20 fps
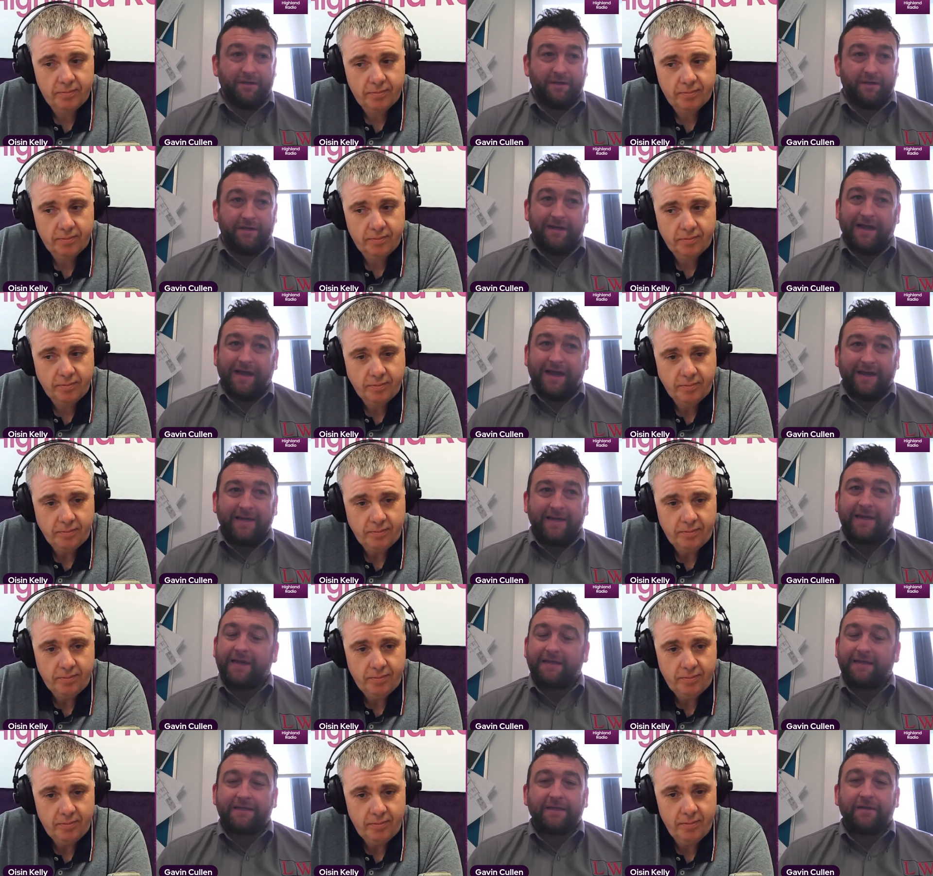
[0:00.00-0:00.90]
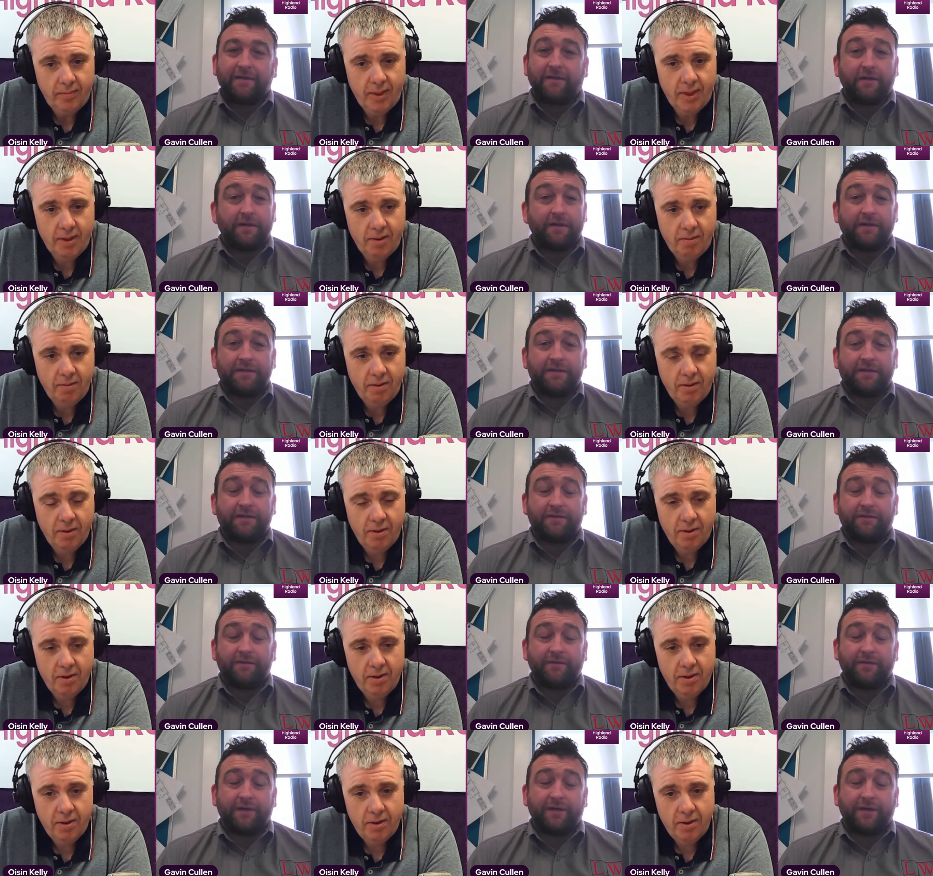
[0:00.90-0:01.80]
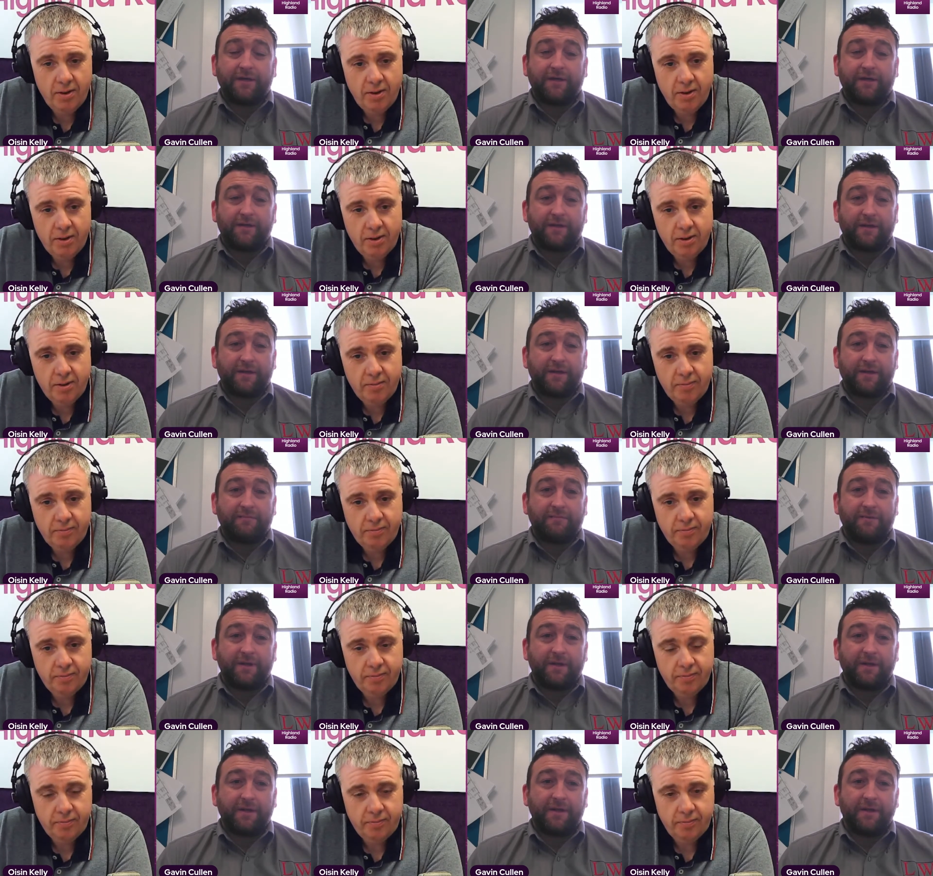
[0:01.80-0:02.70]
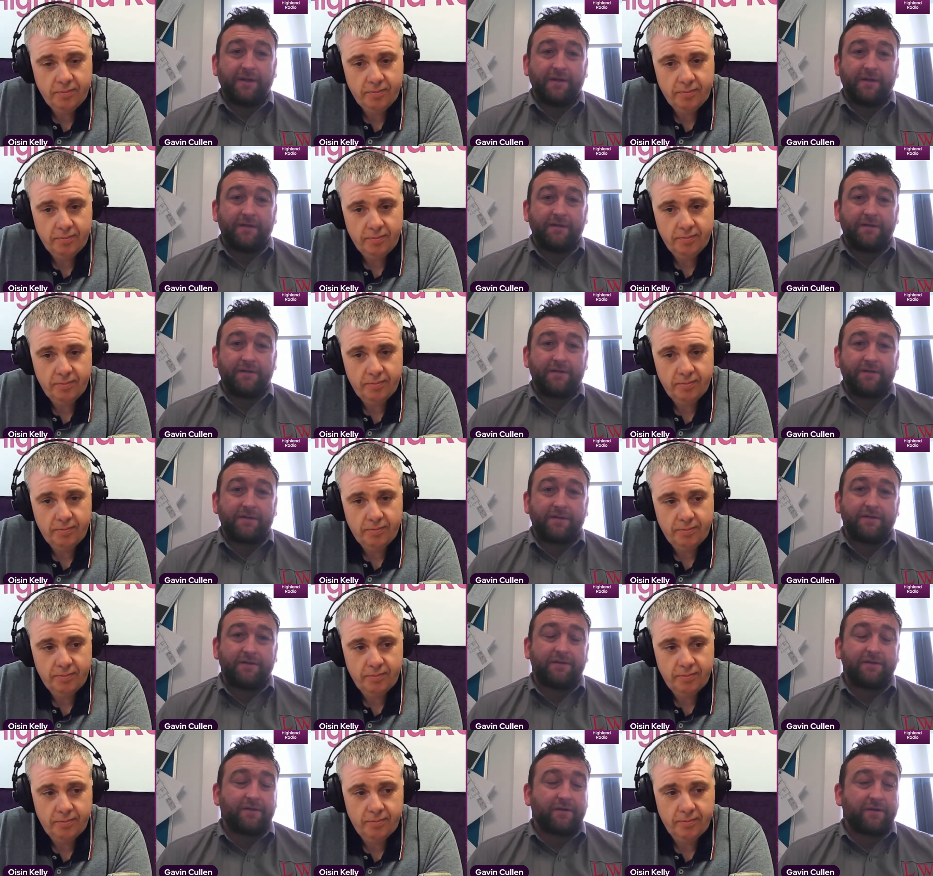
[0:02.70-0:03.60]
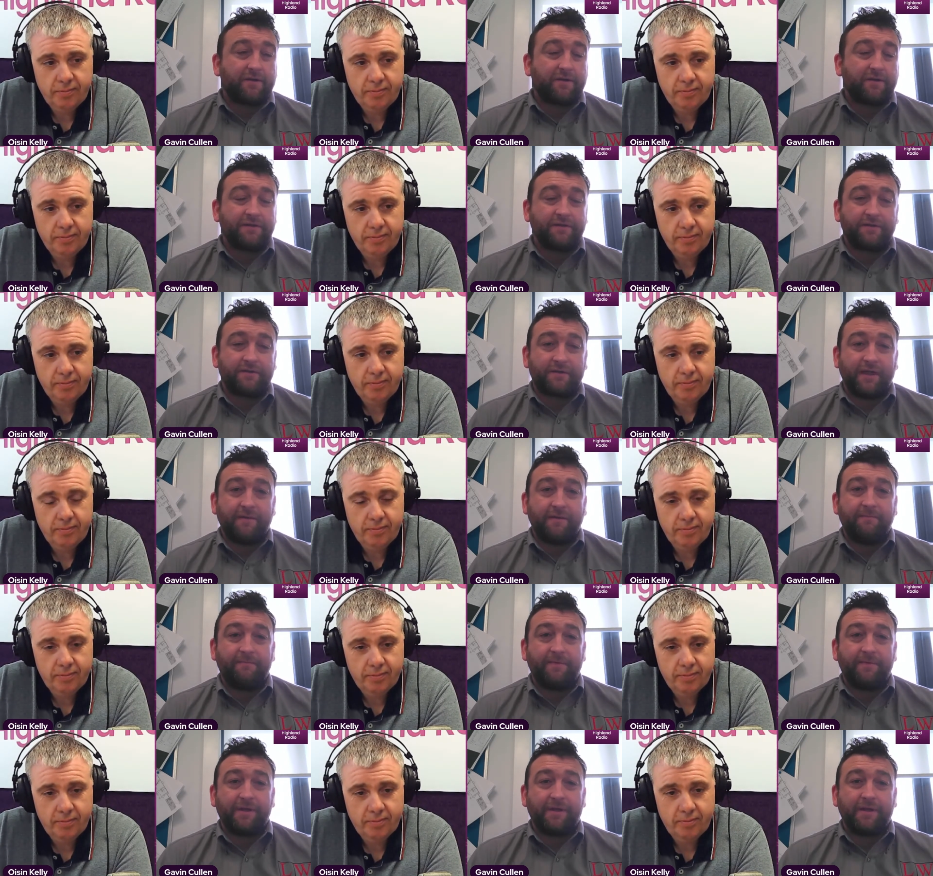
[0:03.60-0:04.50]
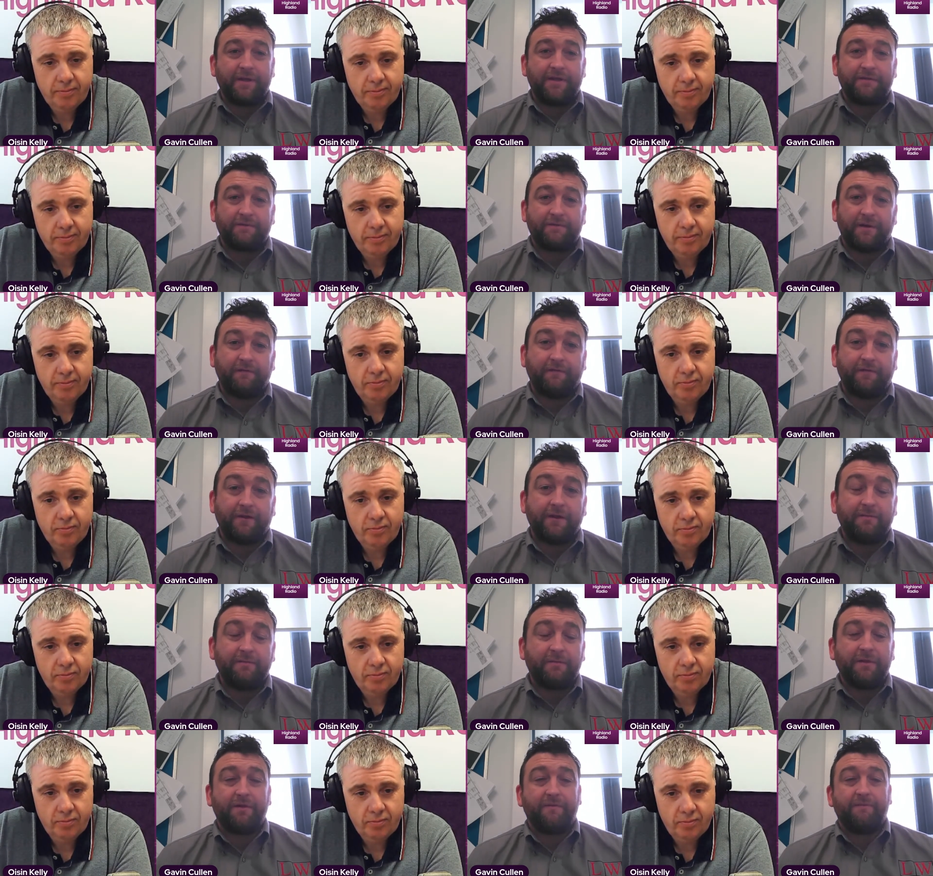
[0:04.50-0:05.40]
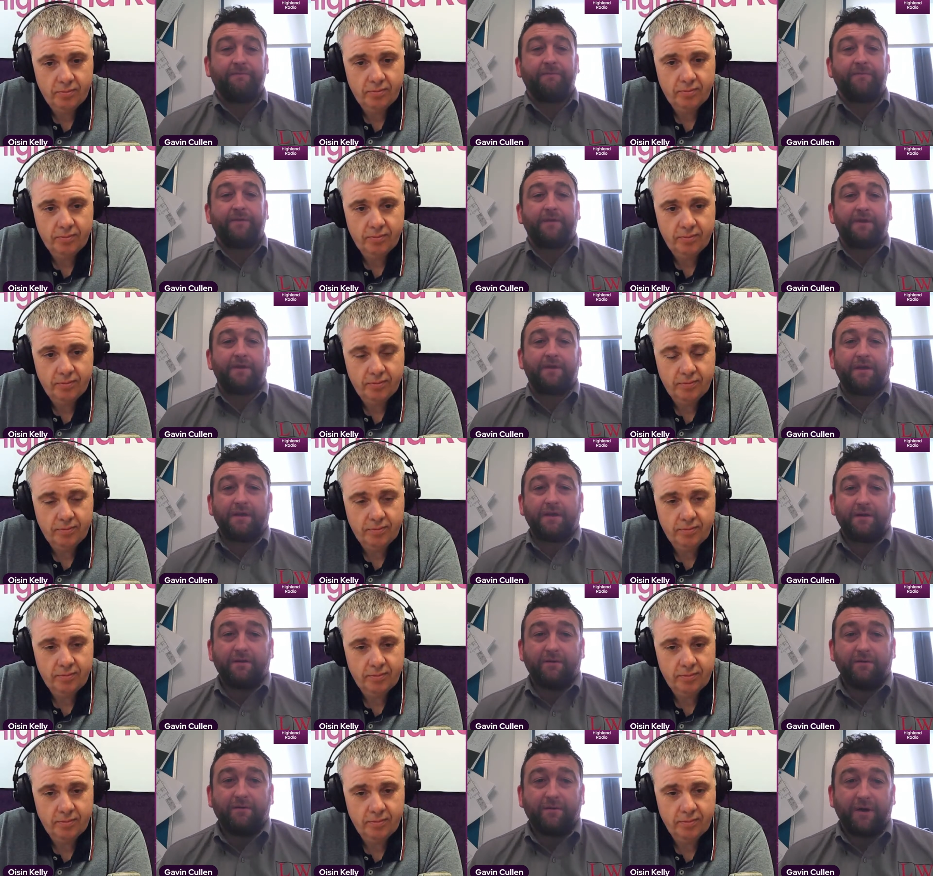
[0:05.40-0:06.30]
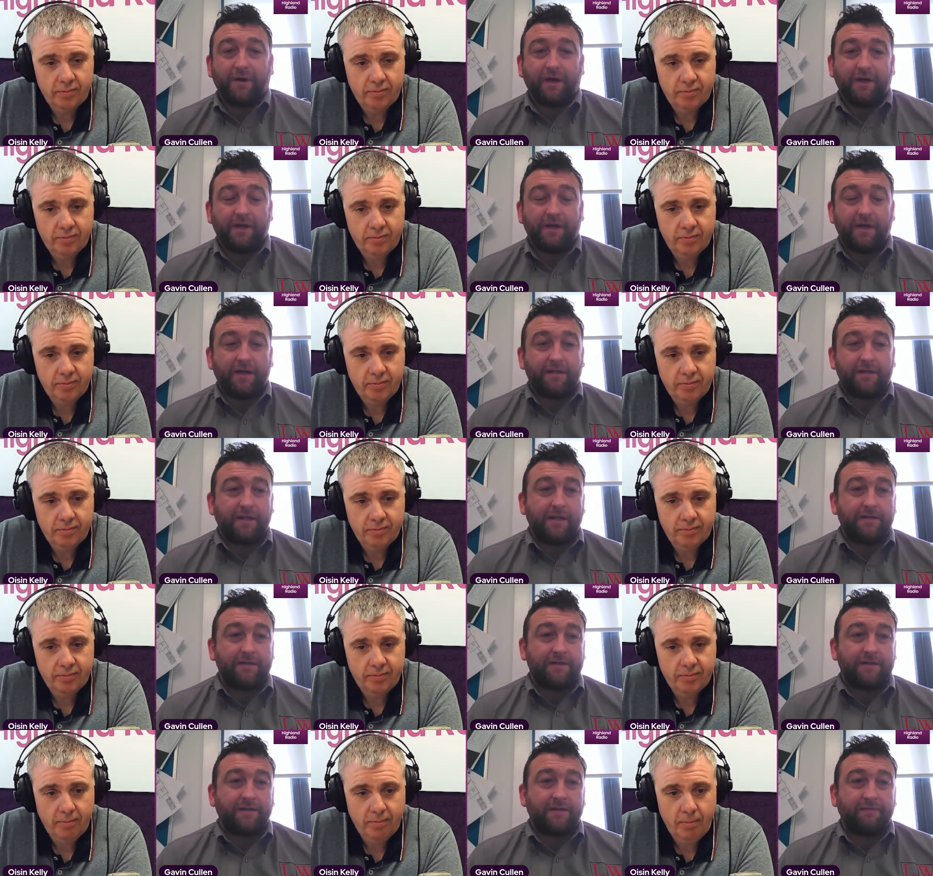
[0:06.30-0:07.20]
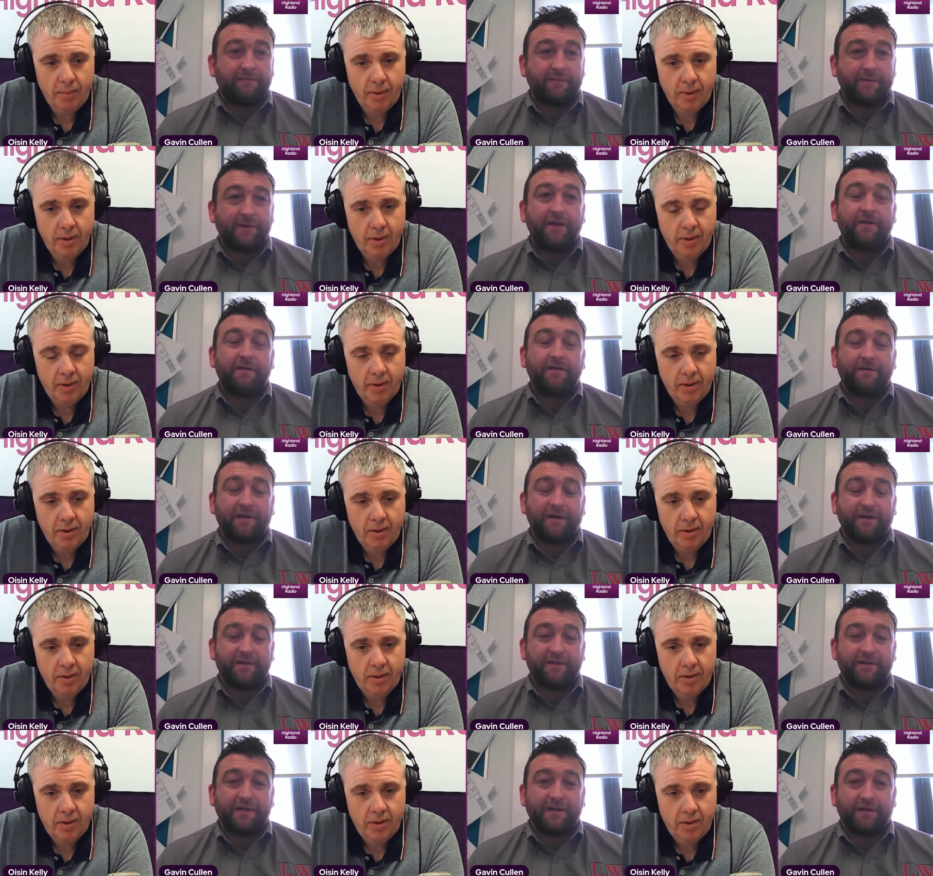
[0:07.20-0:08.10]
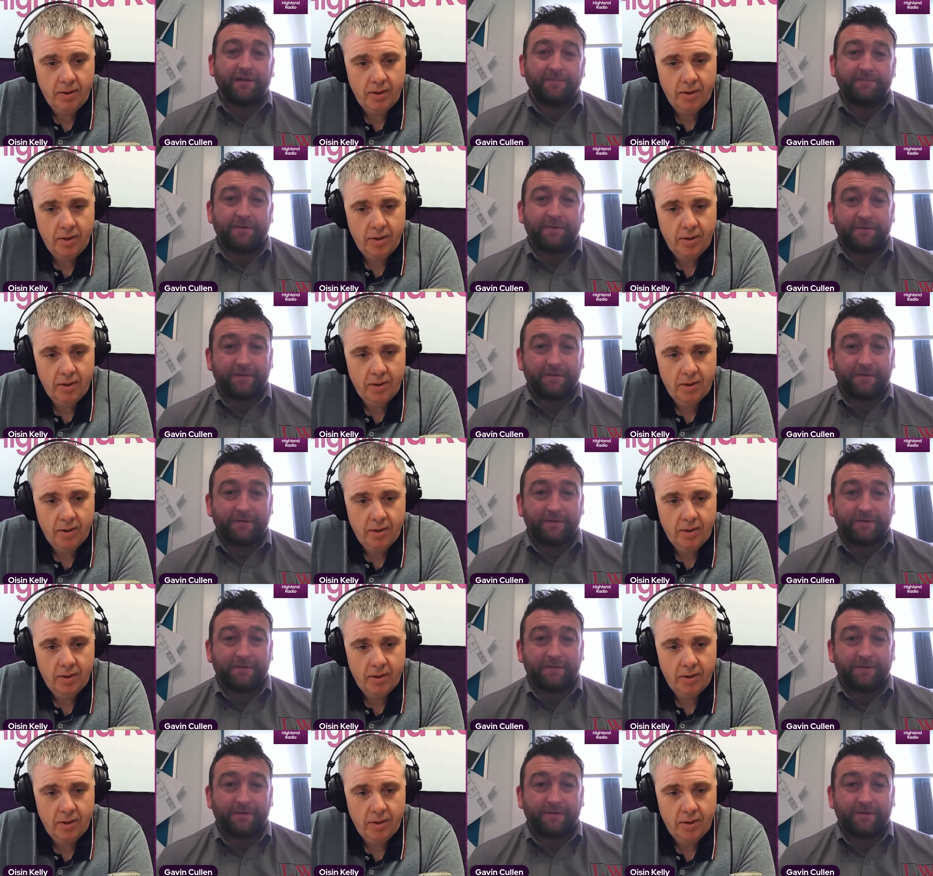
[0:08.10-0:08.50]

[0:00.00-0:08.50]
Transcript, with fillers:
Speaker 1: I can't see Ollie doing that. I think he'll play his, his strongest team that he has available, you know, and, and see from there and try and set up to try